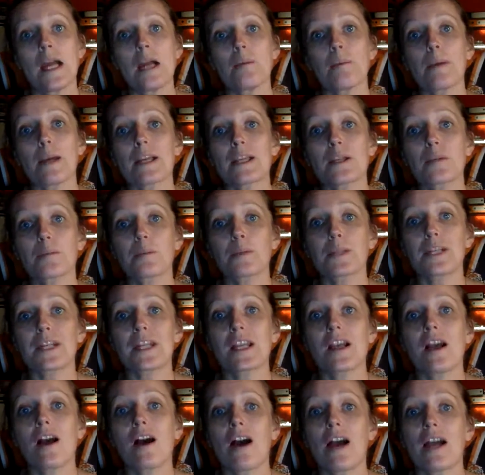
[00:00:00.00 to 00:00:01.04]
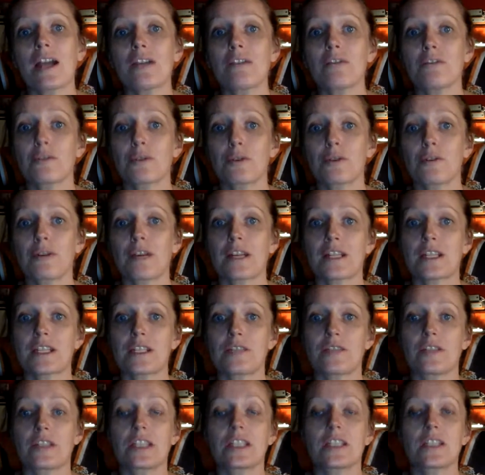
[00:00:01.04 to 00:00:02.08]
by completing higher order
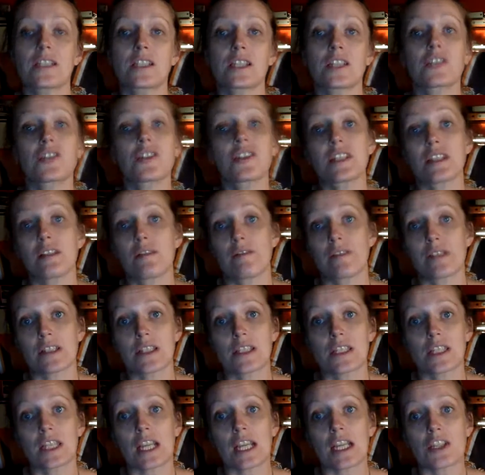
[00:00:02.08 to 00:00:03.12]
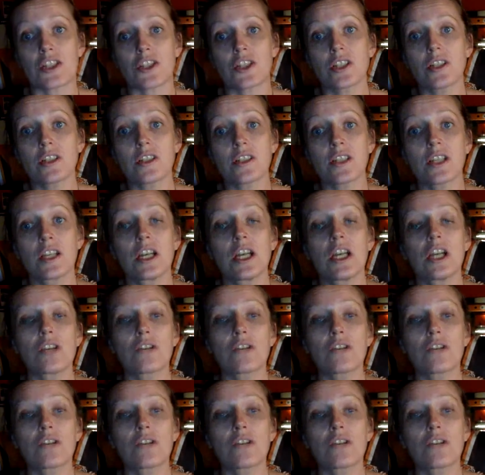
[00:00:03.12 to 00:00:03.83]
activities such as investigations,